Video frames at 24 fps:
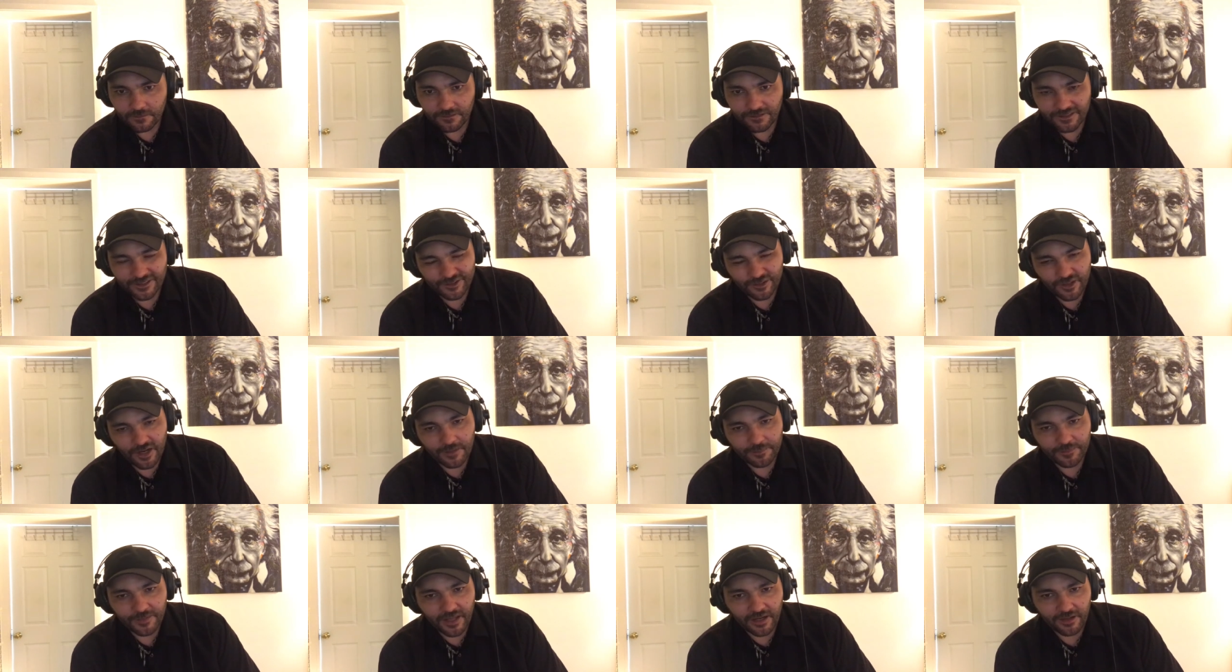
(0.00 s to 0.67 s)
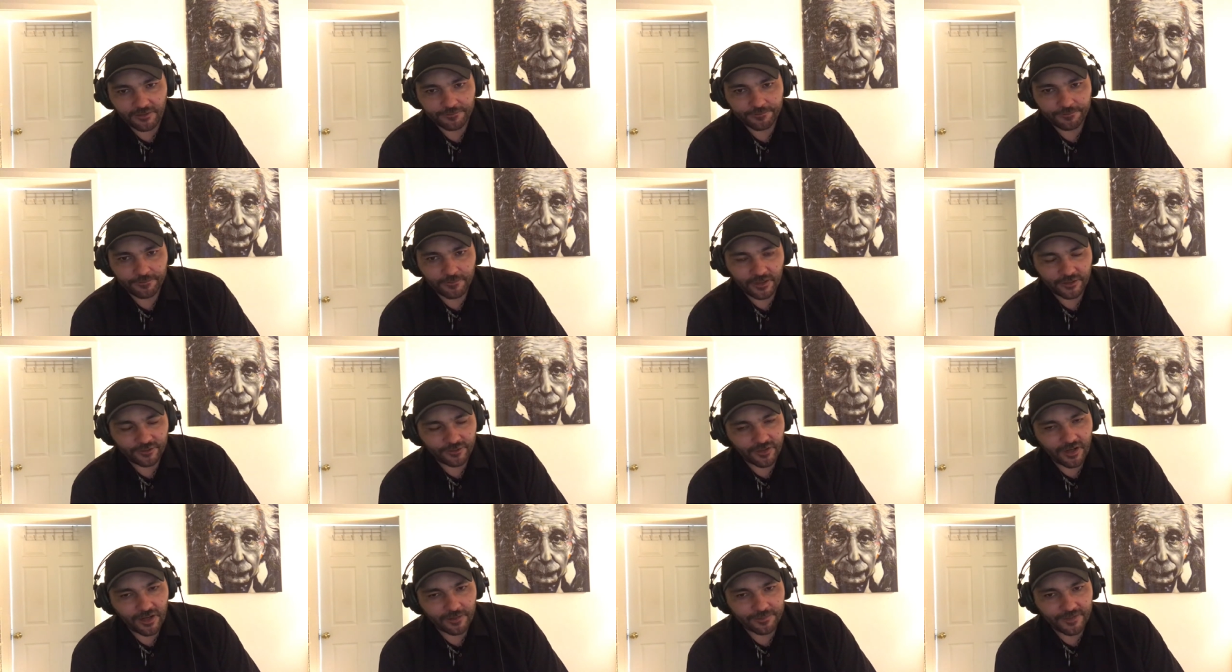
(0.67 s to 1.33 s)
I dropped out of
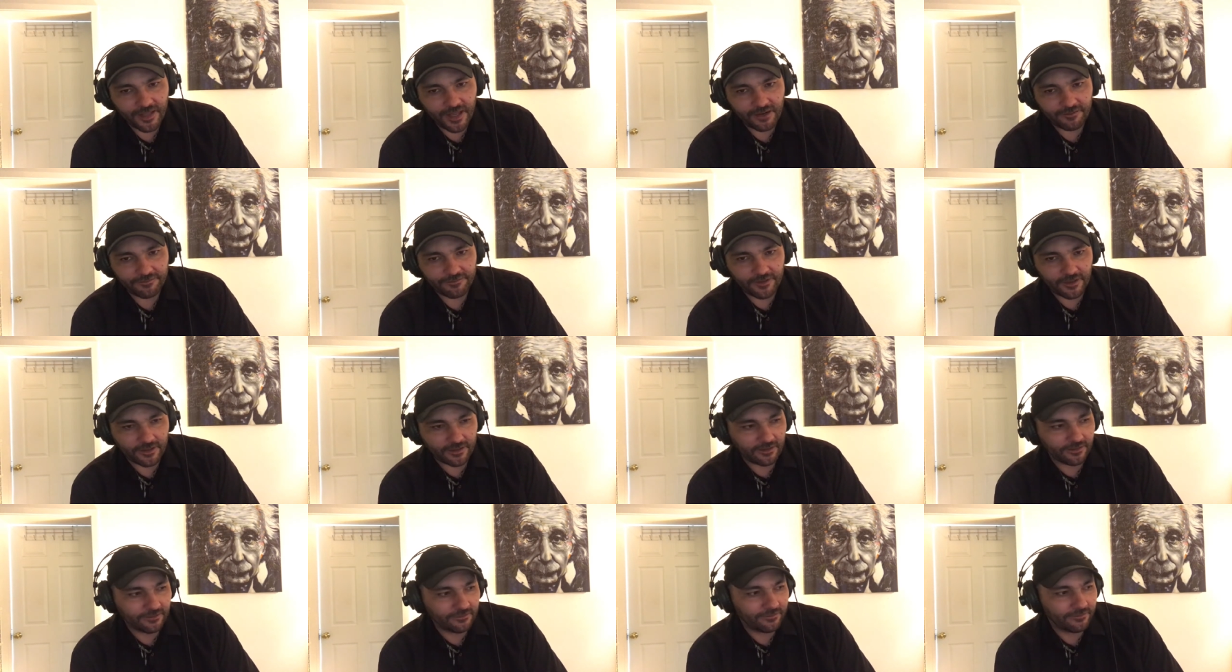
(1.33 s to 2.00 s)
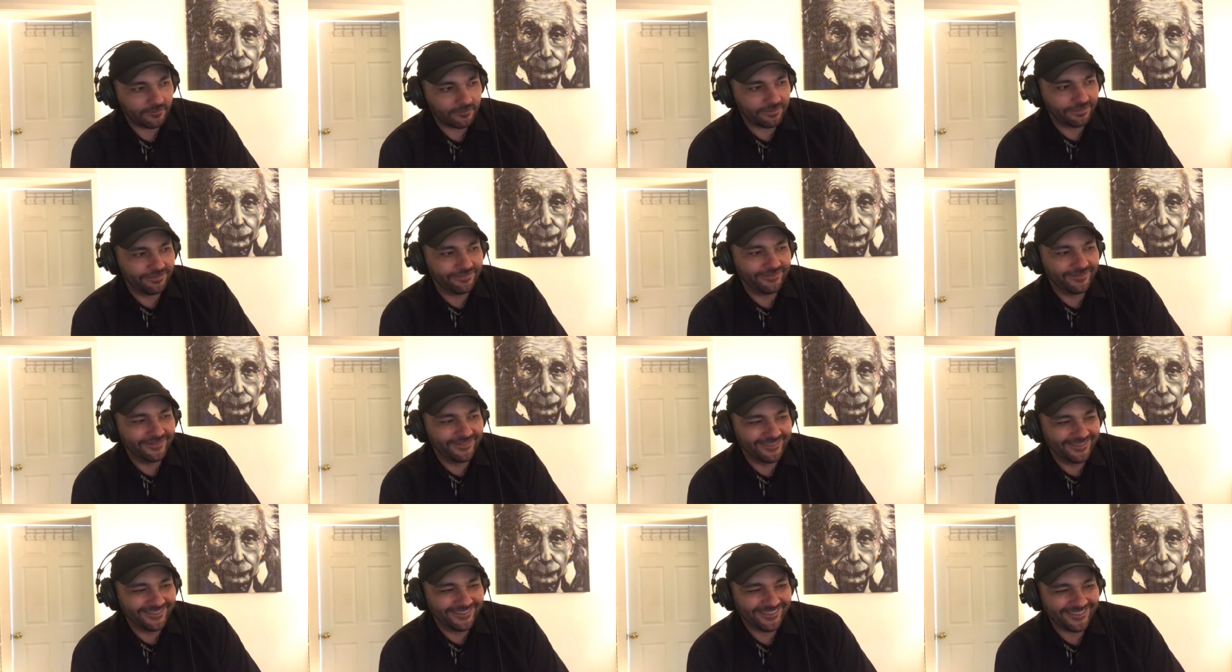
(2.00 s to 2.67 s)
fucking
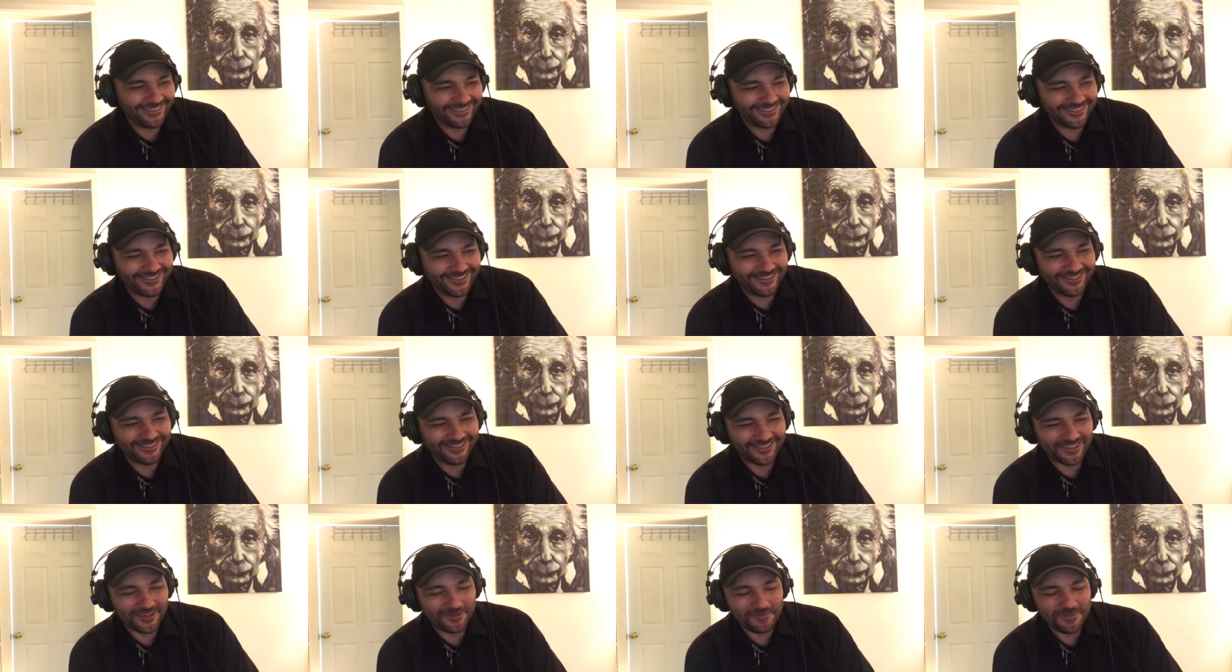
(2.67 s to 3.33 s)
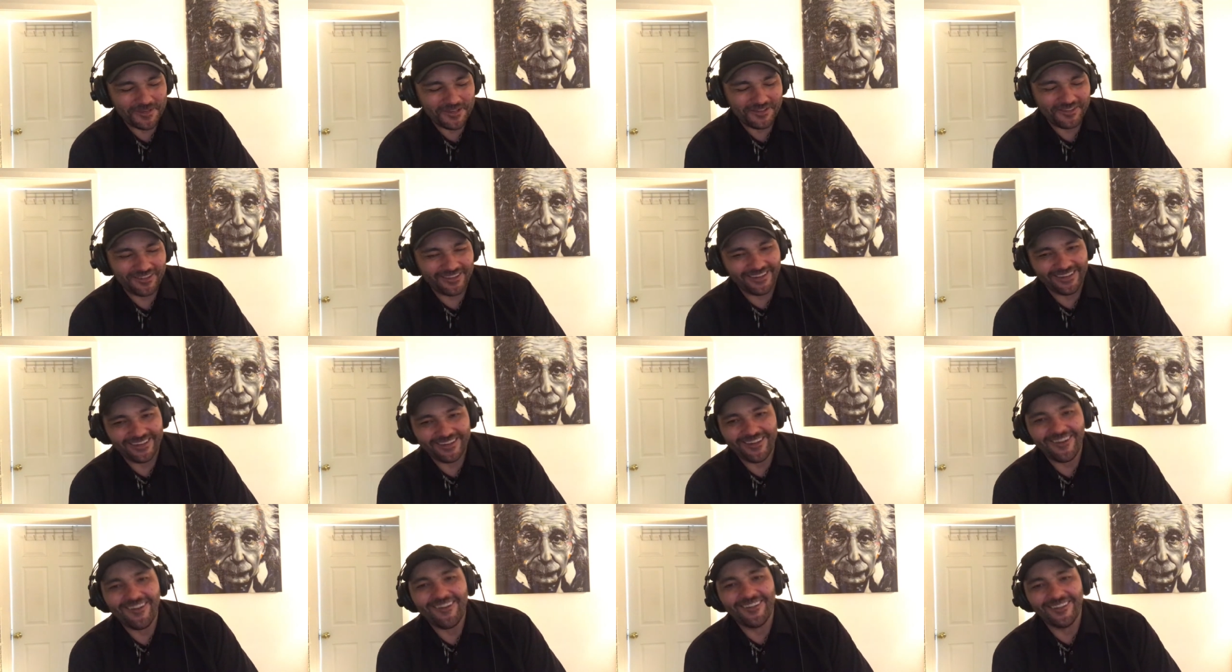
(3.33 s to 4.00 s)
community
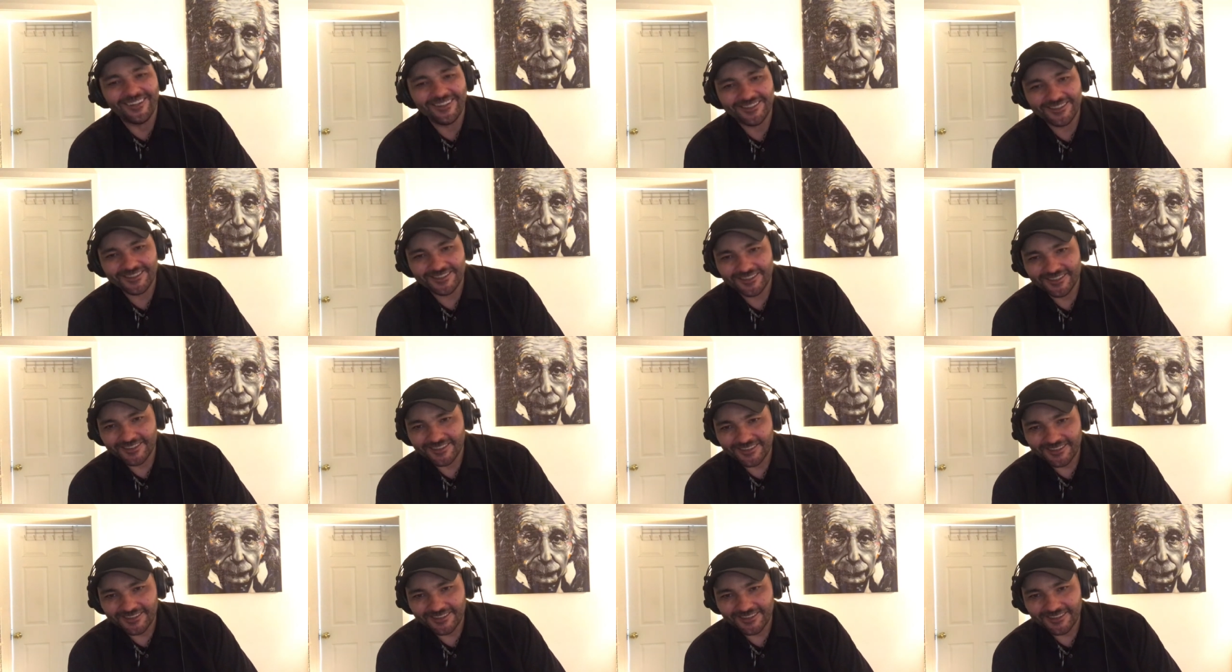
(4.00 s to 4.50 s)
college.